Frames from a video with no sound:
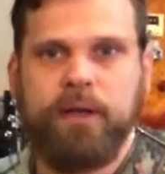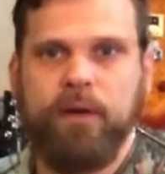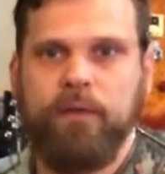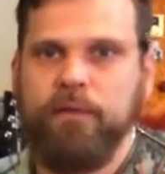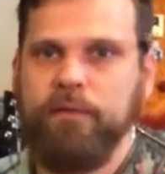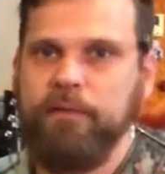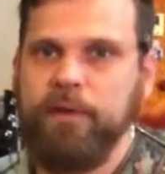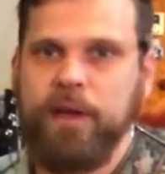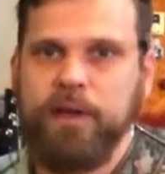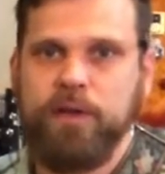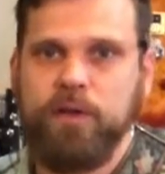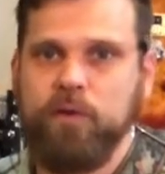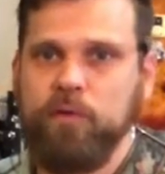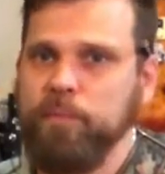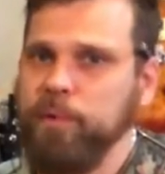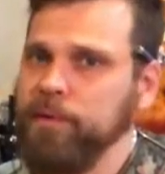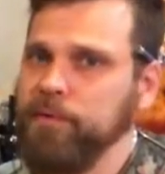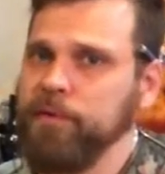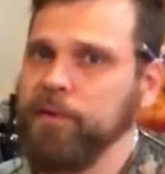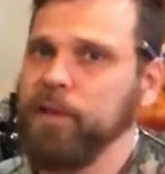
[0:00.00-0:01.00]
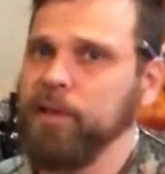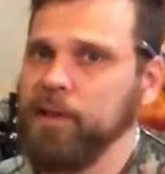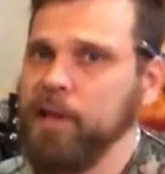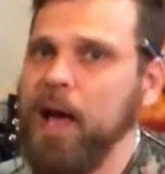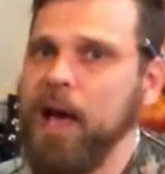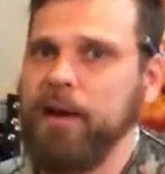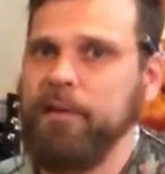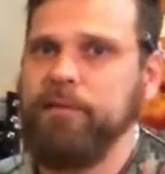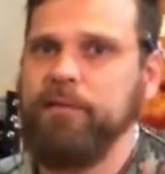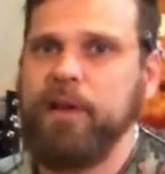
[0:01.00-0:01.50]
on the venue, but for a
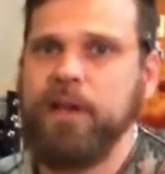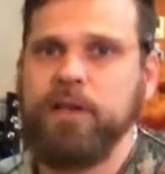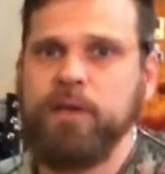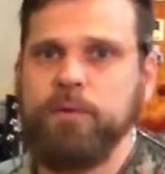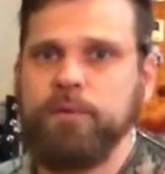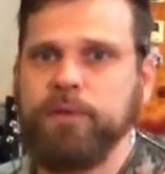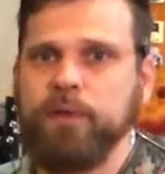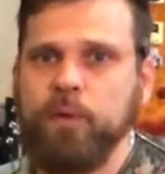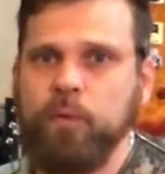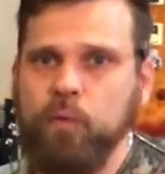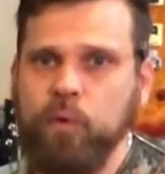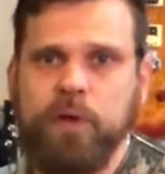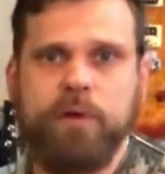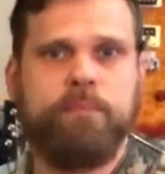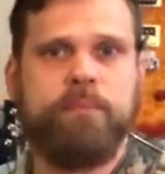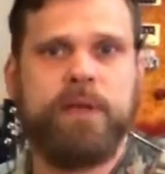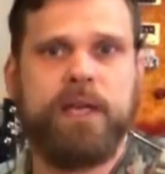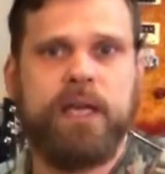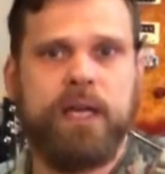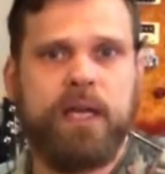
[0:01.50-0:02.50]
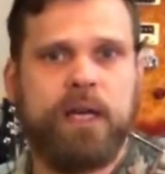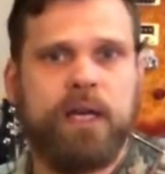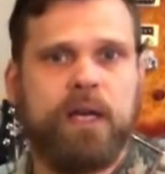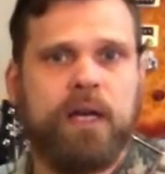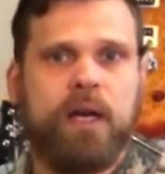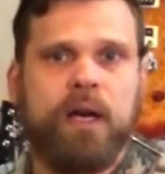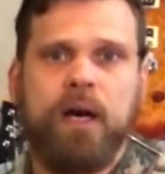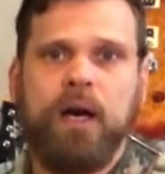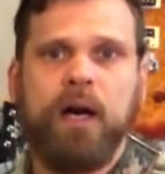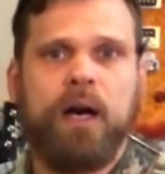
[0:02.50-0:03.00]
lot of venues it would be.
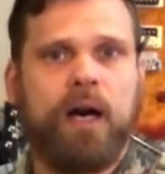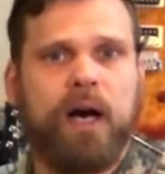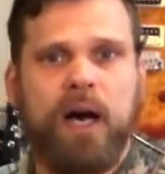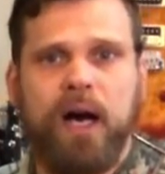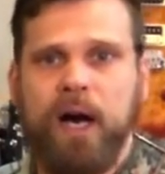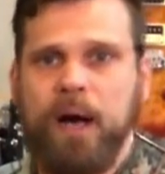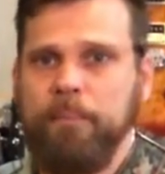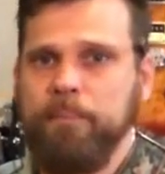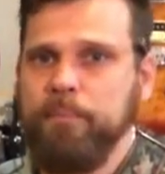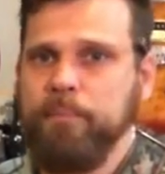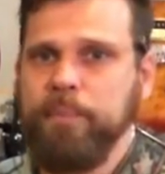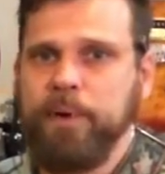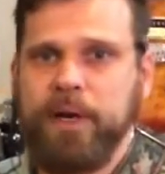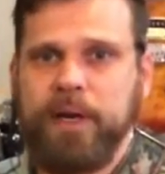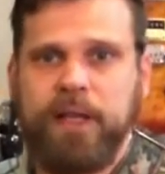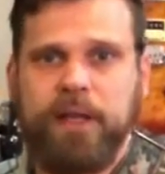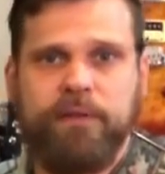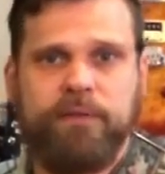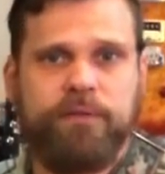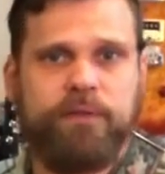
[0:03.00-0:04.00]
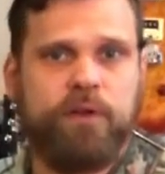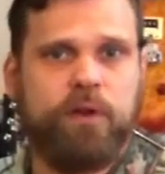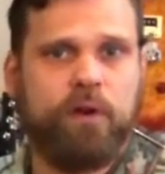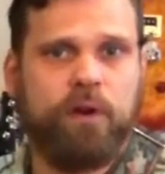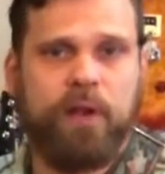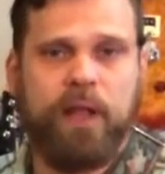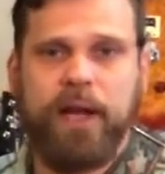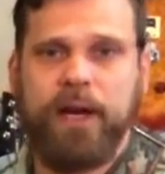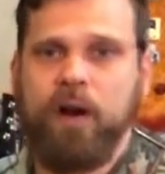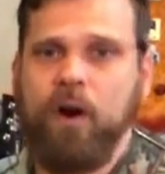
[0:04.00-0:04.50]
But if you're
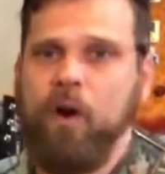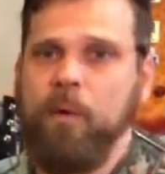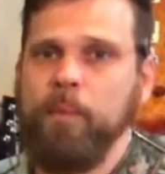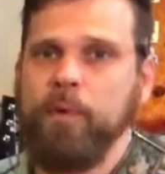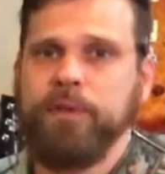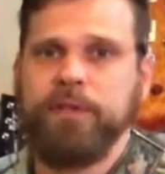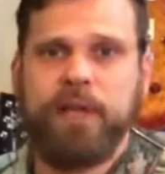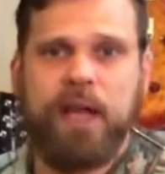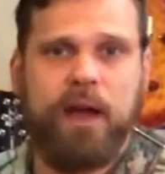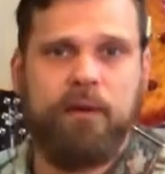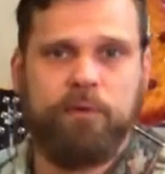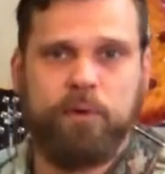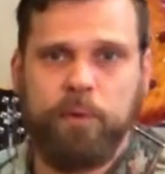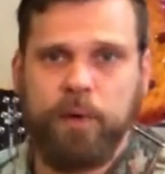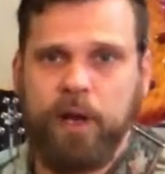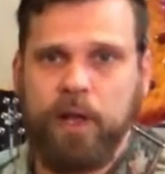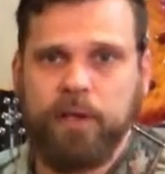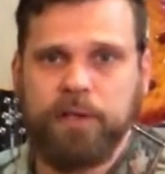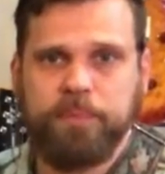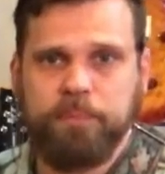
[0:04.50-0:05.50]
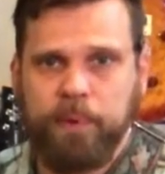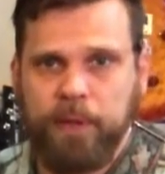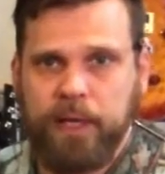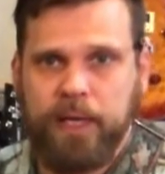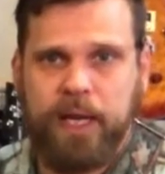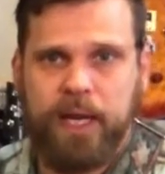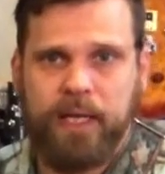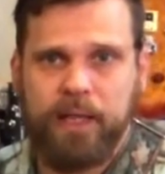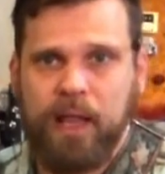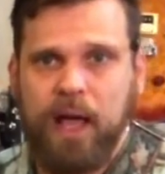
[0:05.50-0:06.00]
like almost everyone else
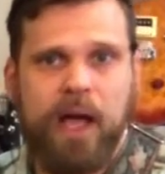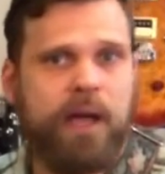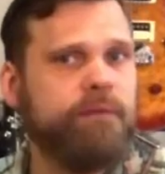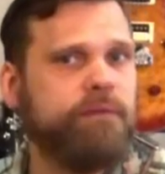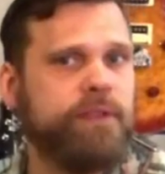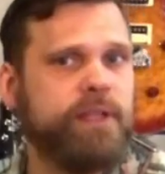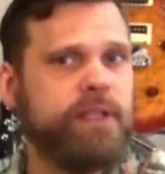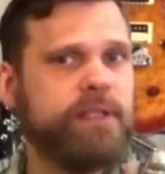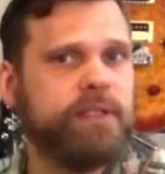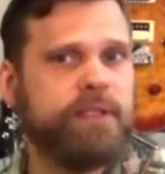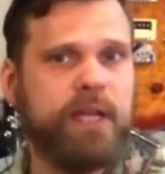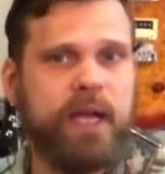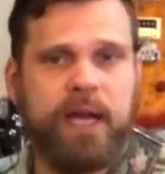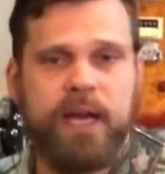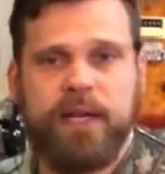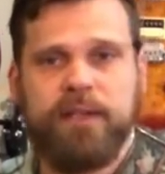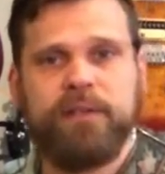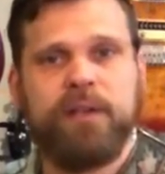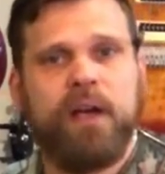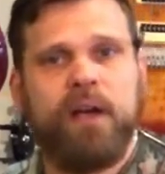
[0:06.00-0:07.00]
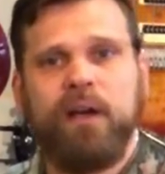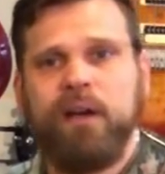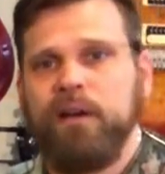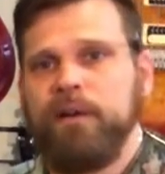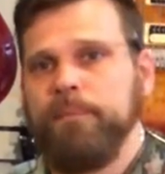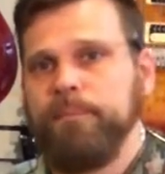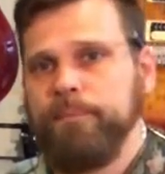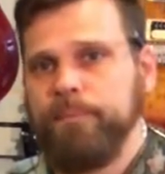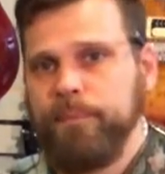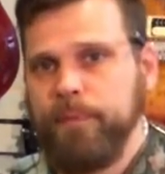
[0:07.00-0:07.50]
playing live these days,
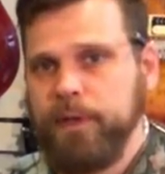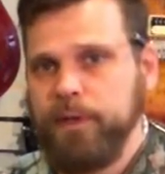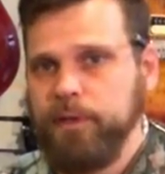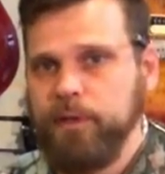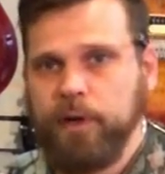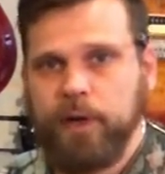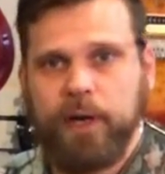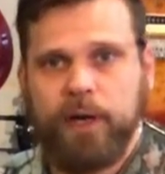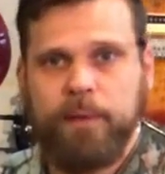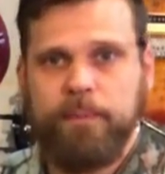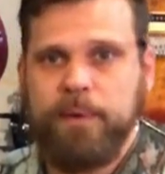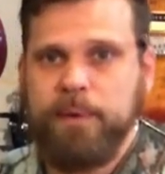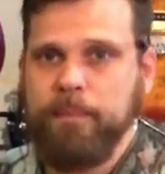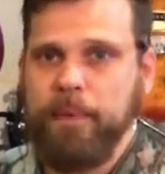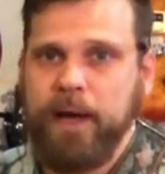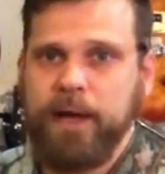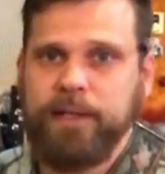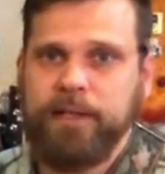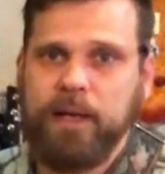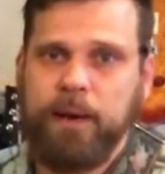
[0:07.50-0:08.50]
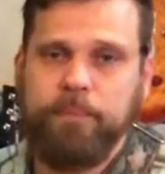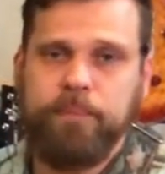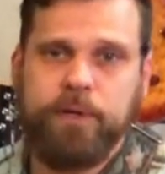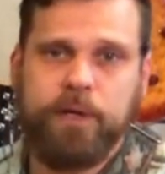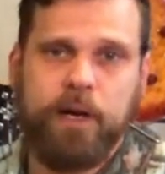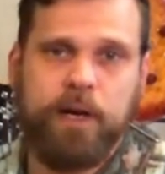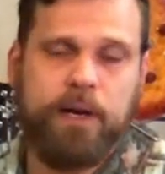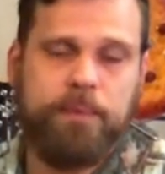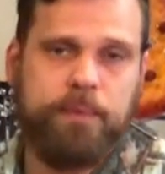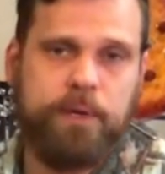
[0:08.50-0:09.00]
you're going to be mic'd up and
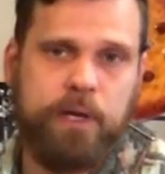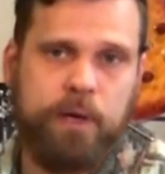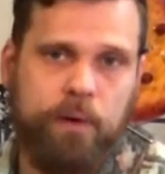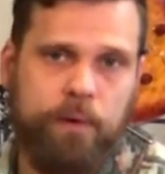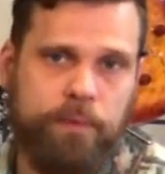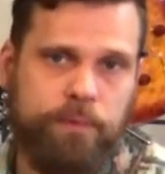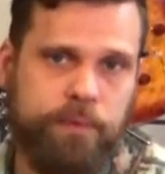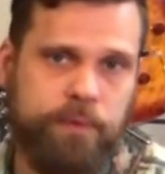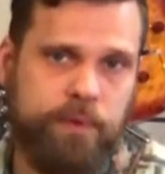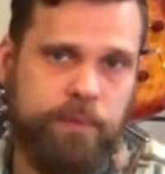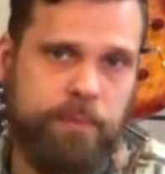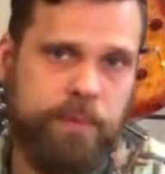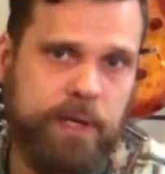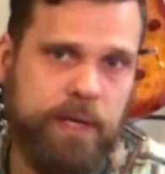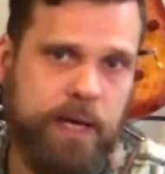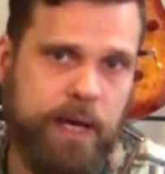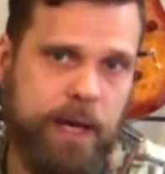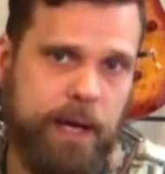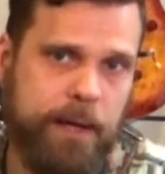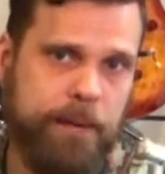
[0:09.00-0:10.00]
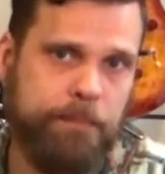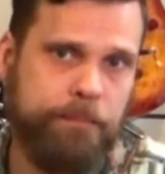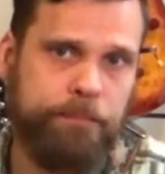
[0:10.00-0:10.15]
you're going to be going through the